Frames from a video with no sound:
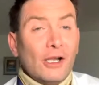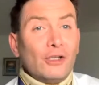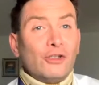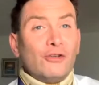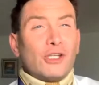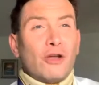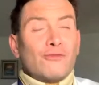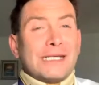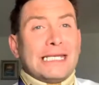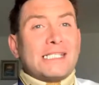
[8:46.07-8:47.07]
You don't
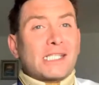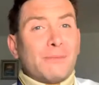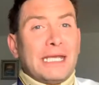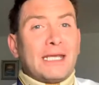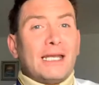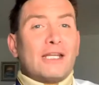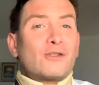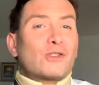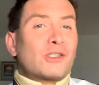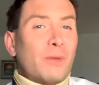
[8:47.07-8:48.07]
really speak unless
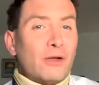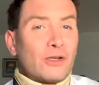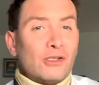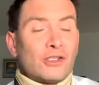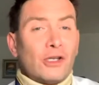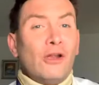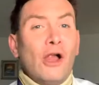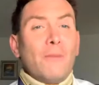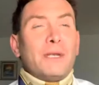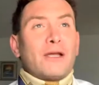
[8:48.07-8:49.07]
you're spoken to,
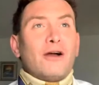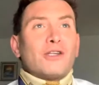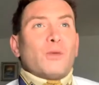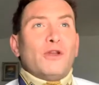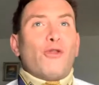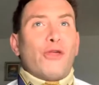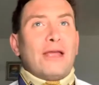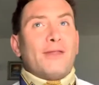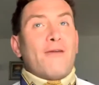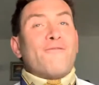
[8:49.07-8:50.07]
because when you
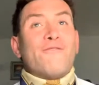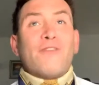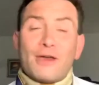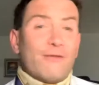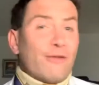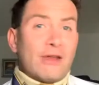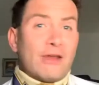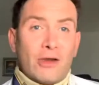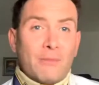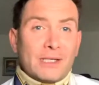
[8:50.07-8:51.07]
think they're very, very,
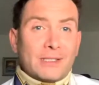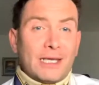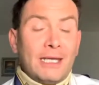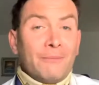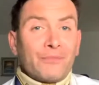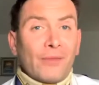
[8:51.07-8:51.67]
very busy,